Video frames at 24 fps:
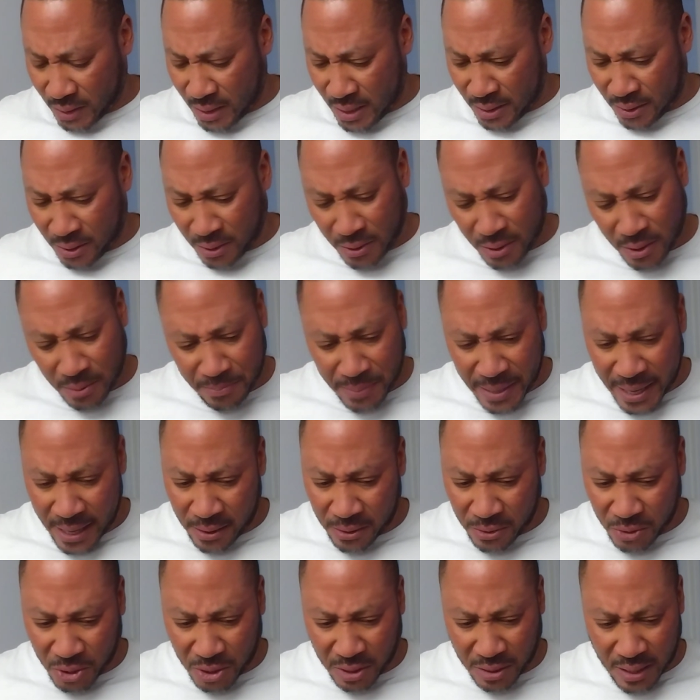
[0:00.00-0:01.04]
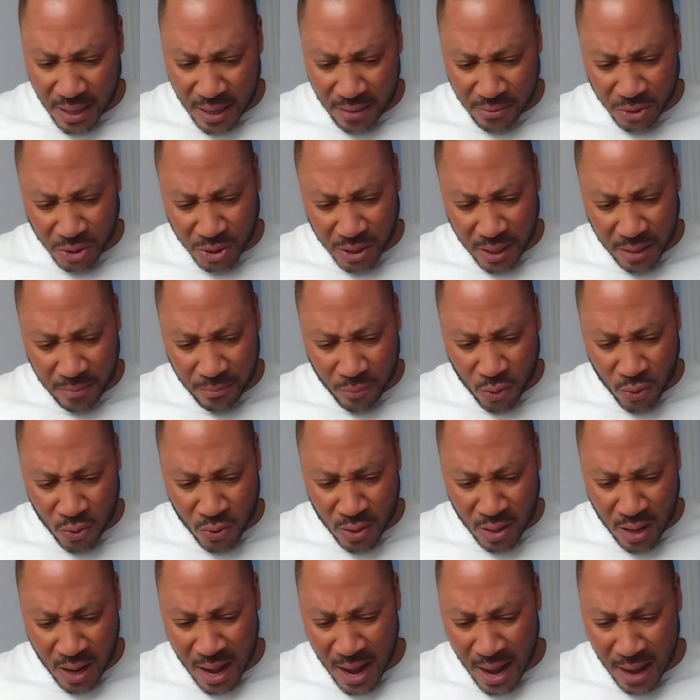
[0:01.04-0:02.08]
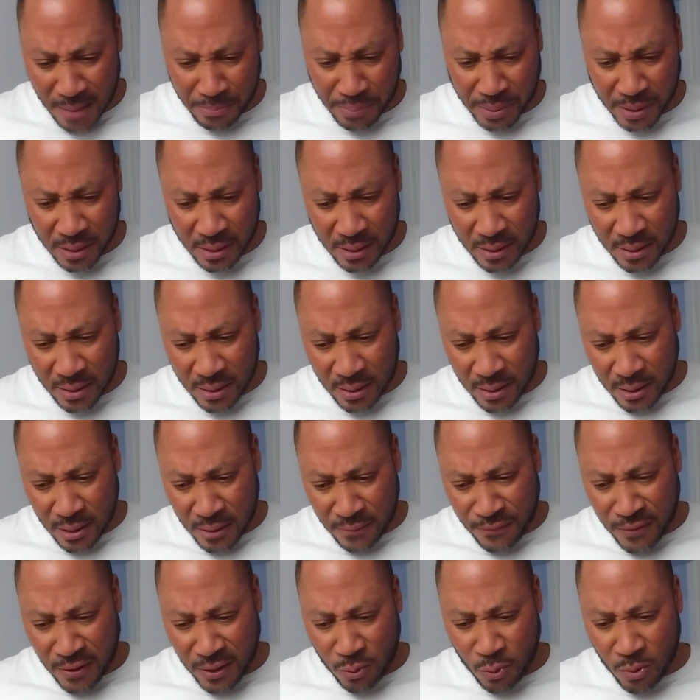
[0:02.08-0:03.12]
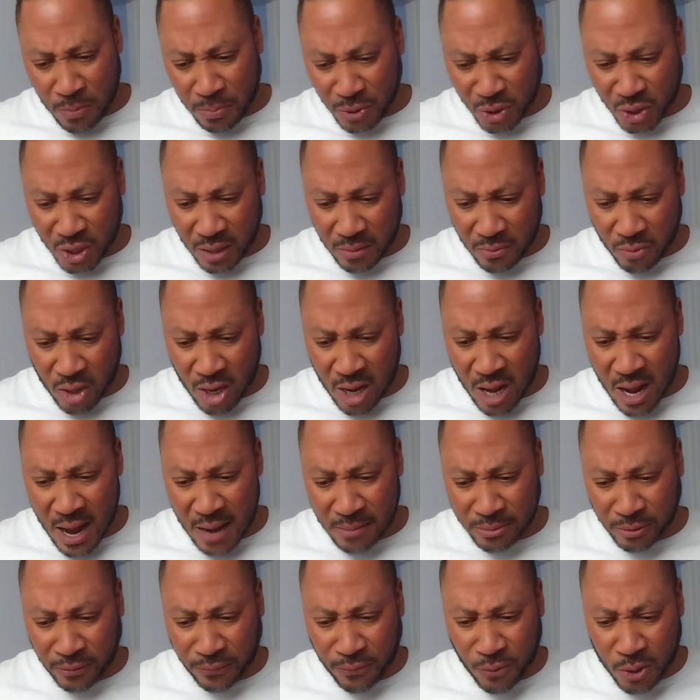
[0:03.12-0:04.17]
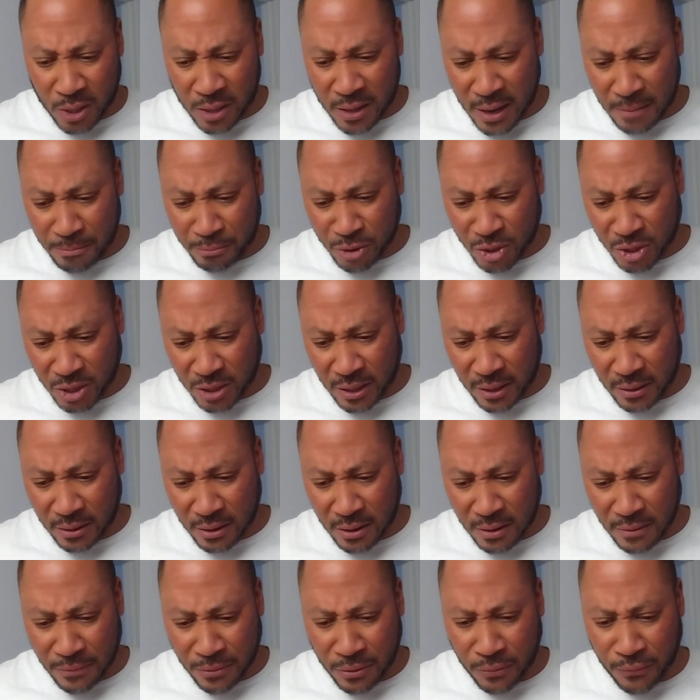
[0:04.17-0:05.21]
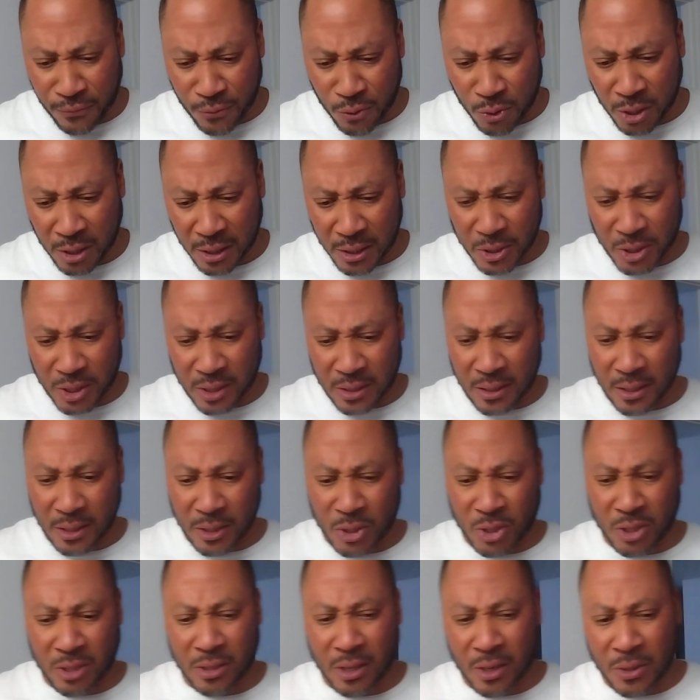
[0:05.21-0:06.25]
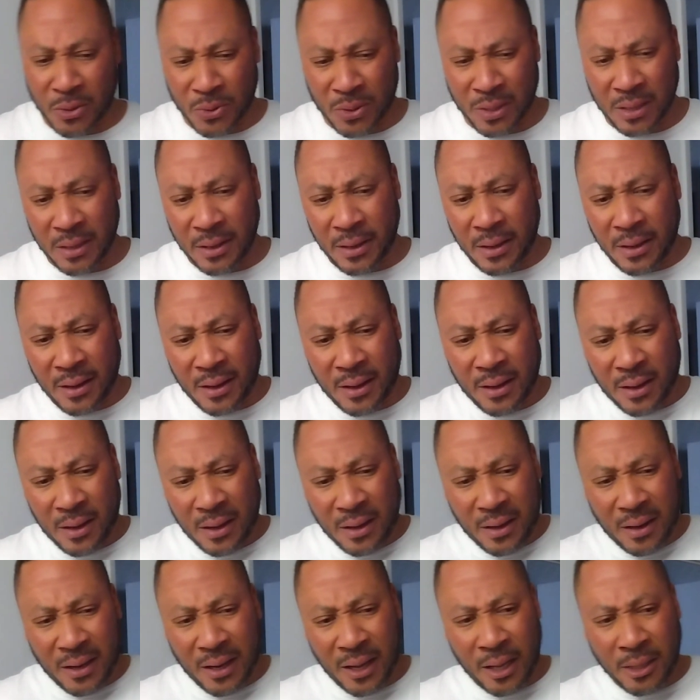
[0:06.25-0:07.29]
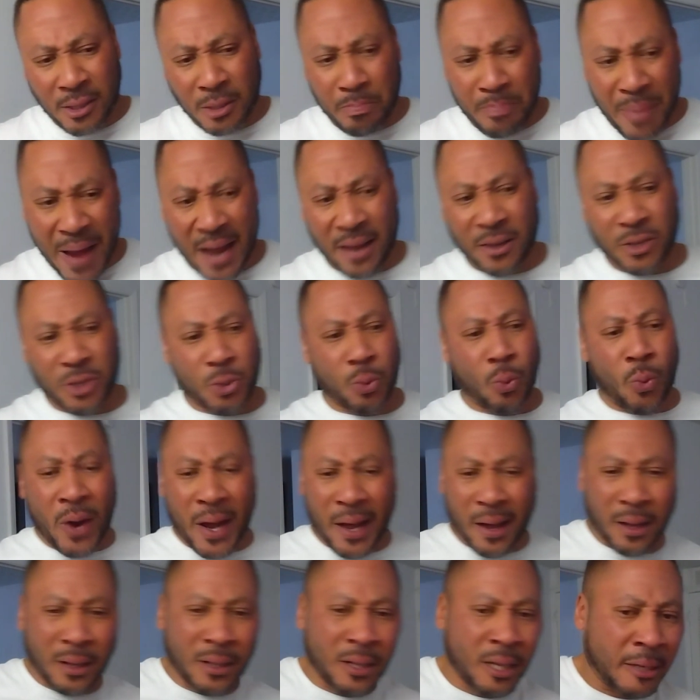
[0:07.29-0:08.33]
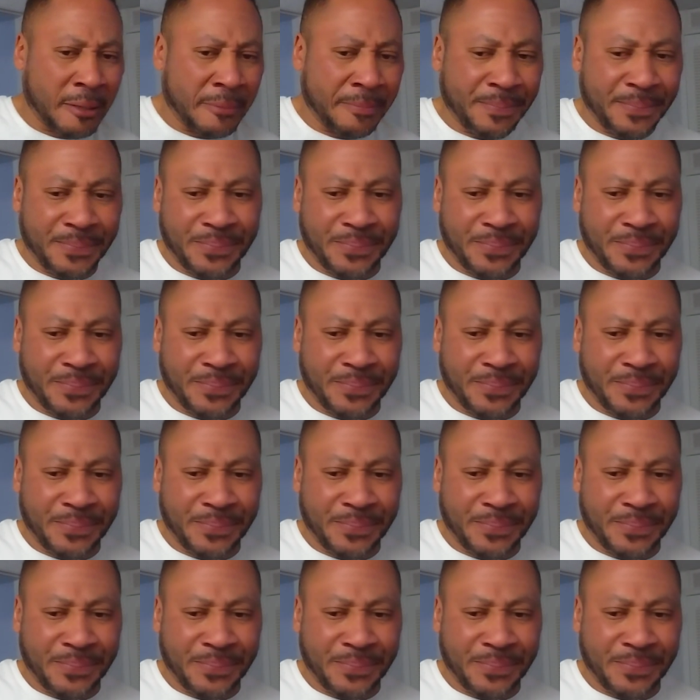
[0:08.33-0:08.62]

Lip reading: It's a good balance. I would say more hop. 51% of hops, 49% of the fruitiness in this. So it's balanced well.